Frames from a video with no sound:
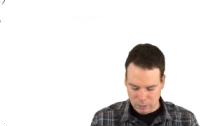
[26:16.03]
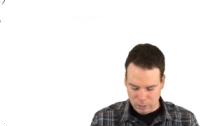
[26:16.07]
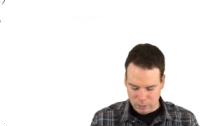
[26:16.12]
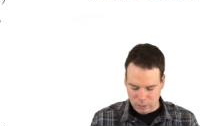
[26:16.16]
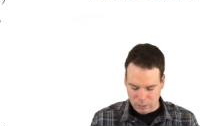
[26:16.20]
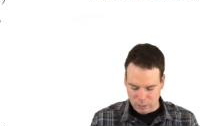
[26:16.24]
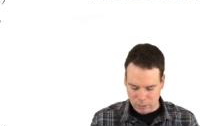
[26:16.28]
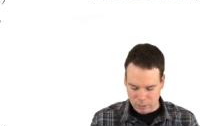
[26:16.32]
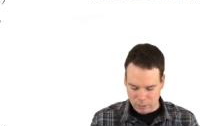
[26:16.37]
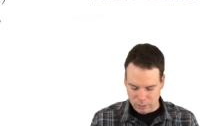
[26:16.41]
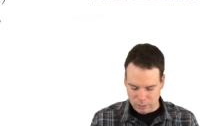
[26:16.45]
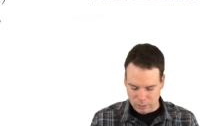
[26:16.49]

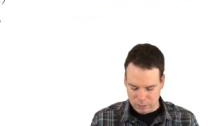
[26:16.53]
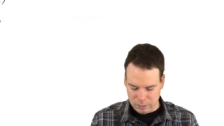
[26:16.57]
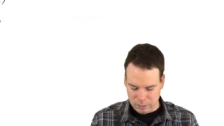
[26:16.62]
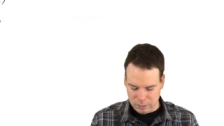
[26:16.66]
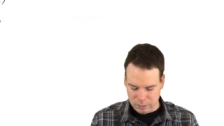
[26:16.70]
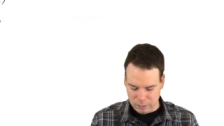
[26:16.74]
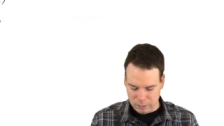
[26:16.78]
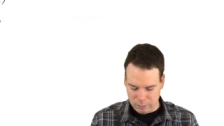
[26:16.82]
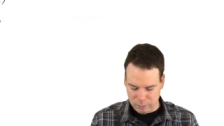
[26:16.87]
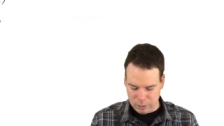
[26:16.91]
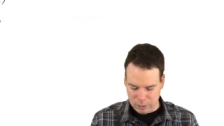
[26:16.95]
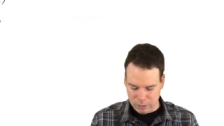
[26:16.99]
And look at the
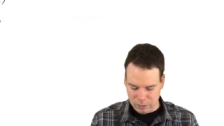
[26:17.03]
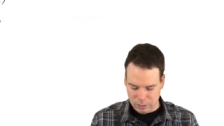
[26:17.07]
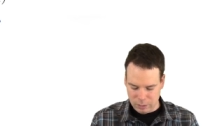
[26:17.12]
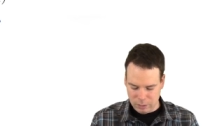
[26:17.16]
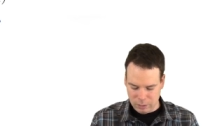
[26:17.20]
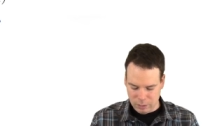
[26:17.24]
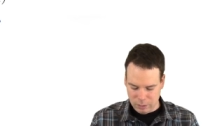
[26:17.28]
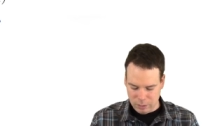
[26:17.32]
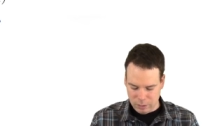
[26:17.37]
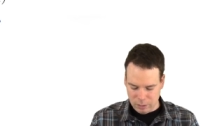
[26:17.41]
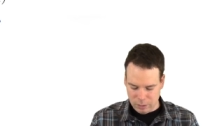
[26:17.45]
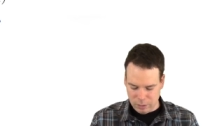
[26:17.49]
limit
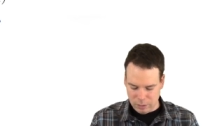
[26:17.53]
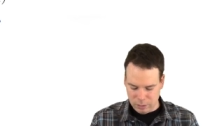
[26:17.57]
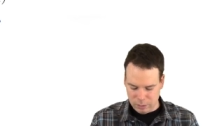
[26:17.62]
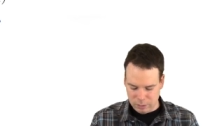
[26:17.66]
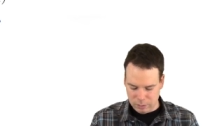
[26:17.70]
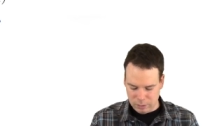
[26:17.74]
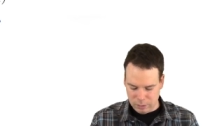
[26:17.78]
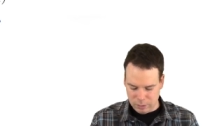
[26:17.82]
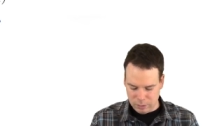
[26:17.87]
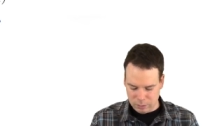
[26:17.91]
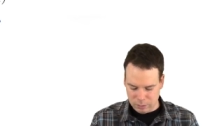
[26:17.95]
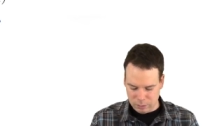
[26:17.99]
as
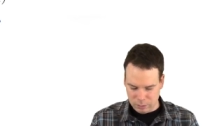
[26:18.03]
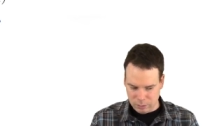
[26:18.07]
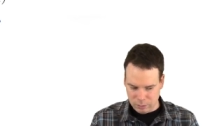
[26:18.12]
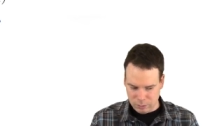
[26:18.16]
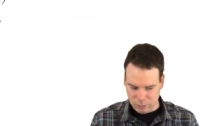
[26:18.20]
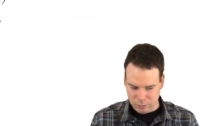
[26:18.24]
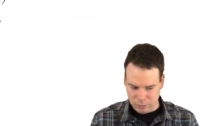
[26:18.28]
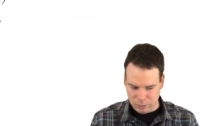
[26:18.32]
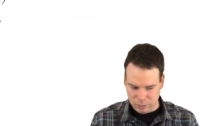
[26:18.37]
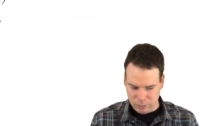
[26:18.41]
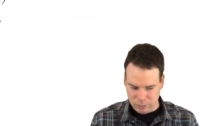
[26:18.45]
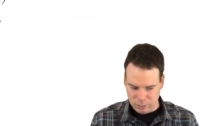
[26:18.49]
x
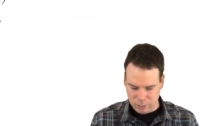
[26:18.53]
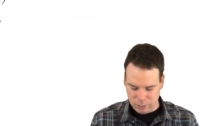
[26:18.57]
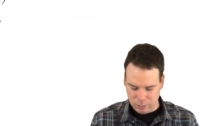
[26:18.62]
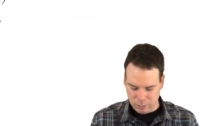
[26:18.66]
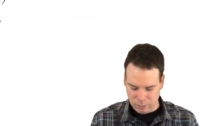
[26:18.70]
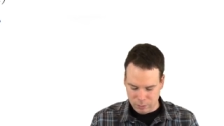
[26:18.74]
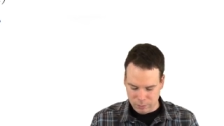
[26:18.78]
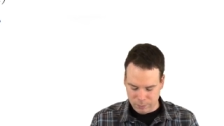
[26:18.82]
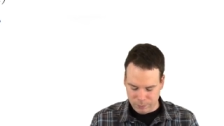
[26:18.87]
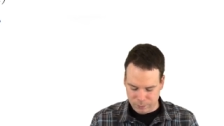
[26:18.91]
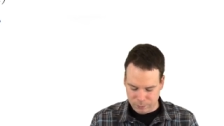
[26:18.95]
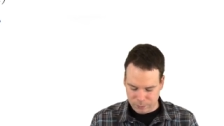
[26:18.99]
goes to
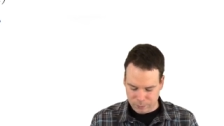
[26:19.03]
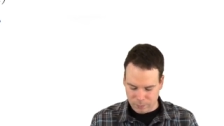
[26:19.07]
0